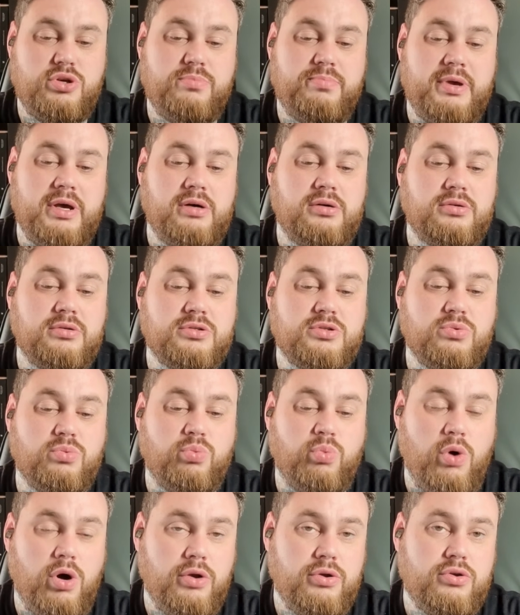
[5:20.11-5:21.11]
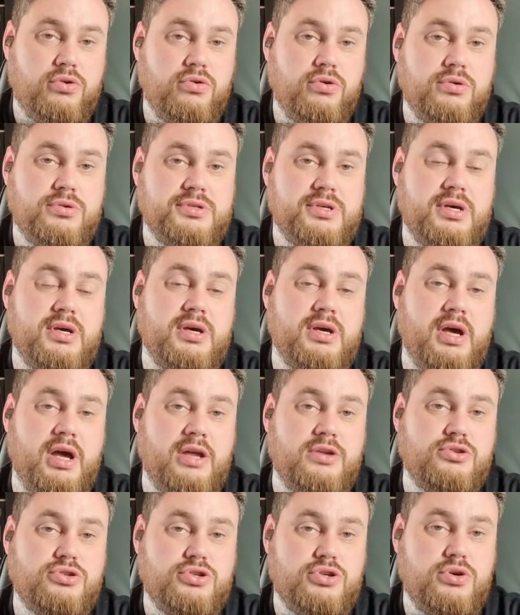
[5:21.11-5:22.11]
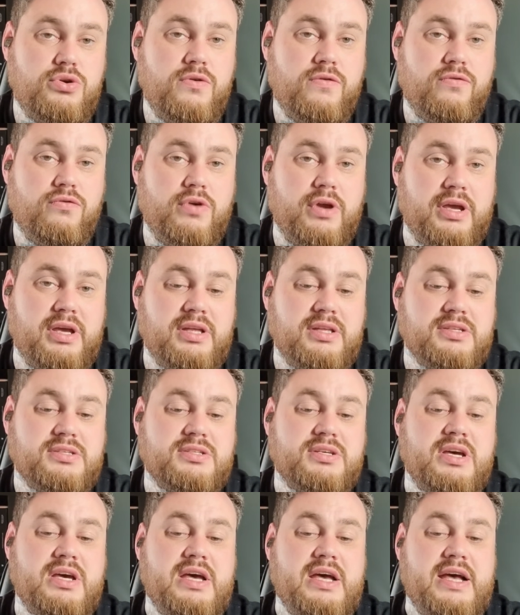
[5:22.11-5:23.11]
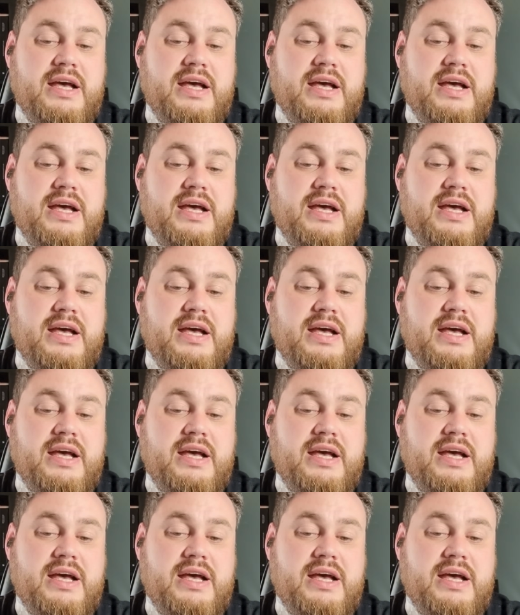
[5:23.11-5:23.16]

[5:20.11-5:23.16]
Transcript: you build 1 cruiser and 2 frigates